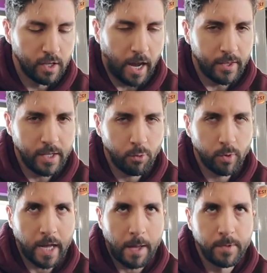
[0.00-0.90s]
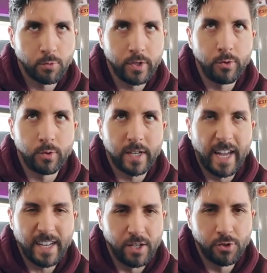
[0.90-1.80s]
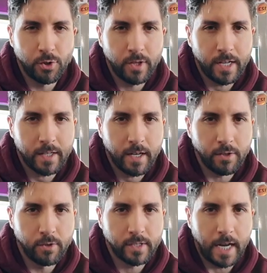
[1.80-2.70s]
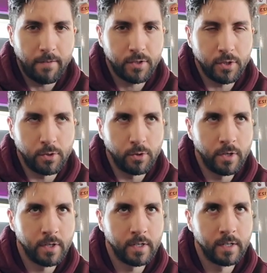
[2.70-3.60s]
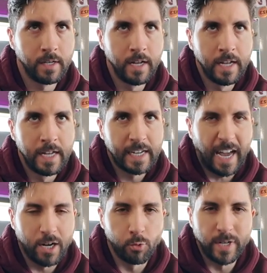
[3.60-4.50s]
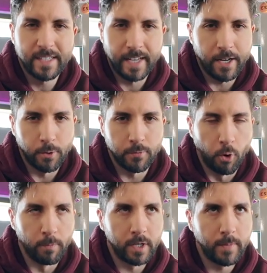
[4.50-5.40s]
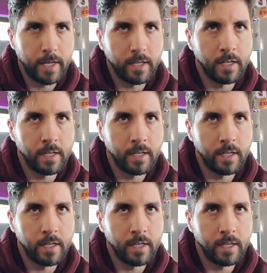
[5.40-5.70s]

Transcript: I think what happens when you get injured like that, you just have to kind of reset your form in a bit